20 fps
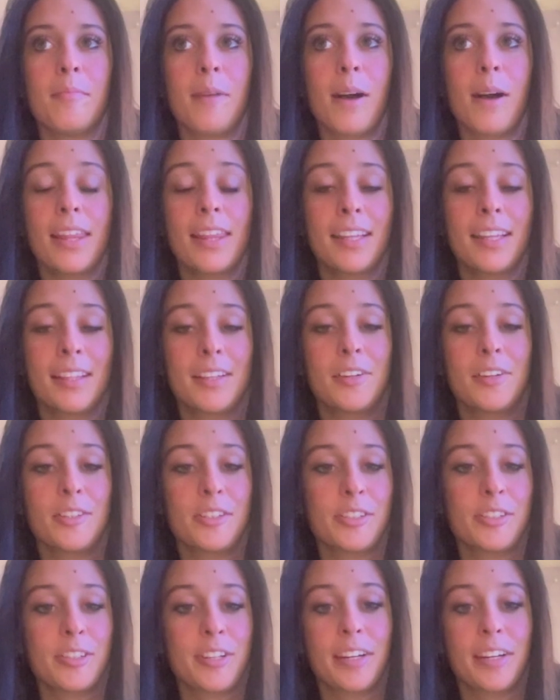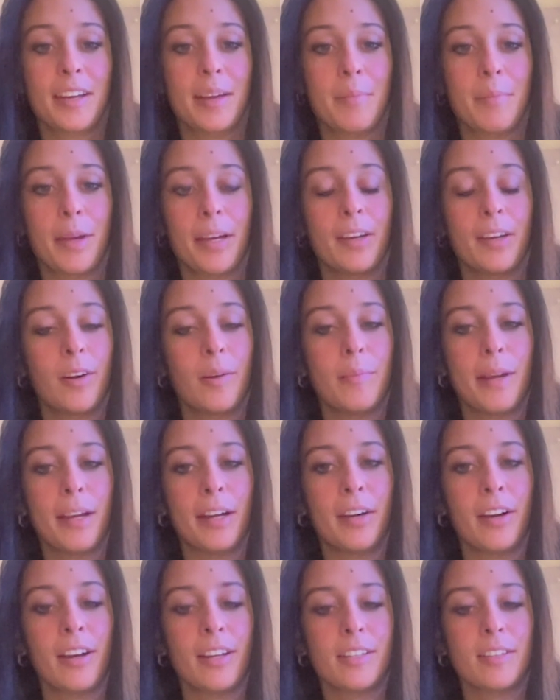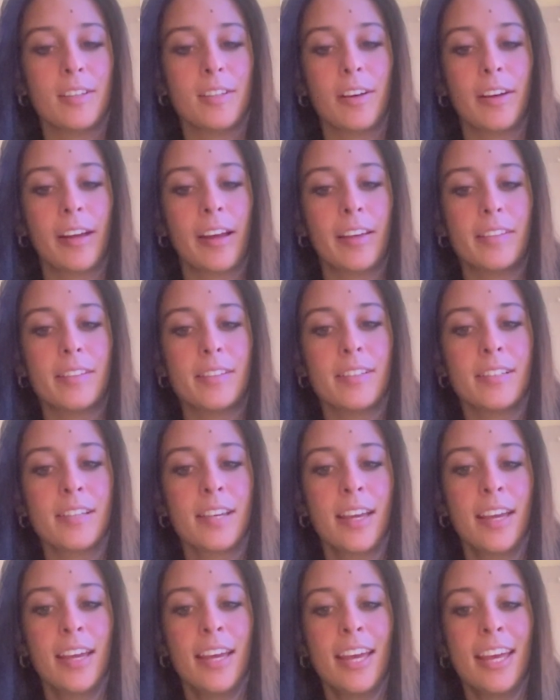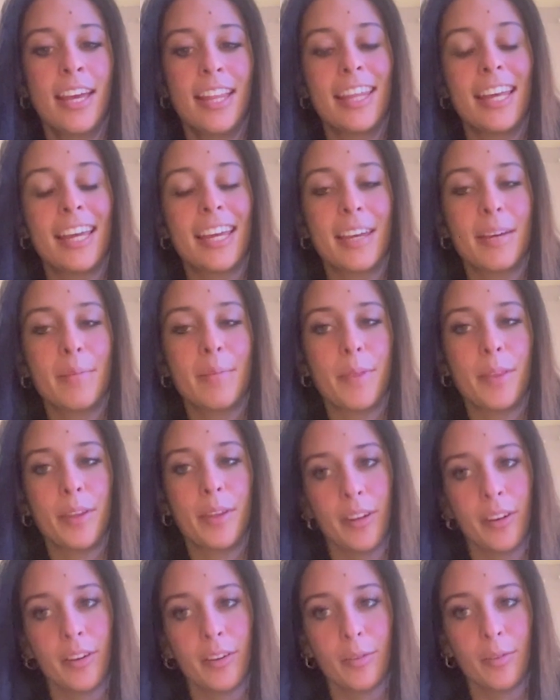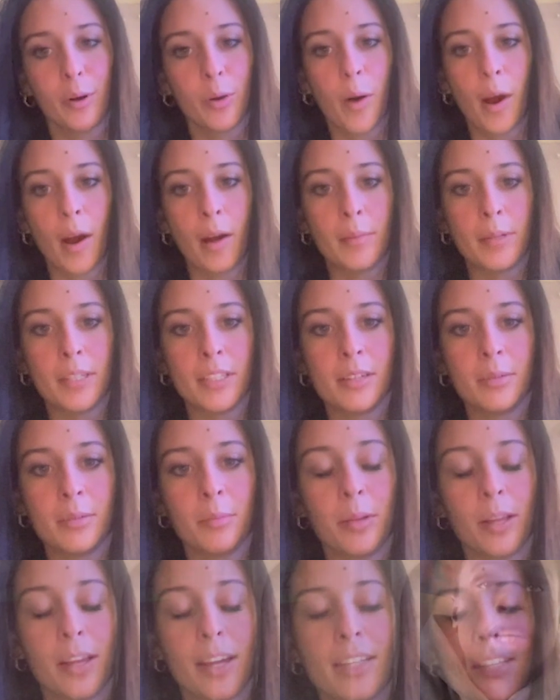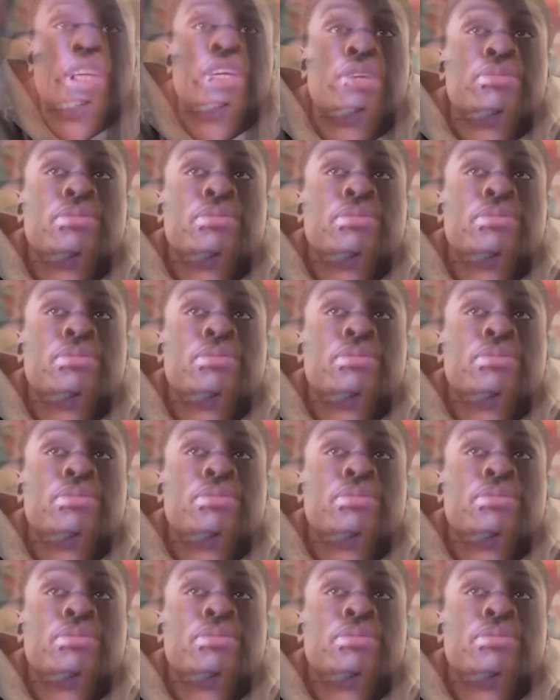I think they're just going to get bigger and bigger as long as they keep the requirements in place.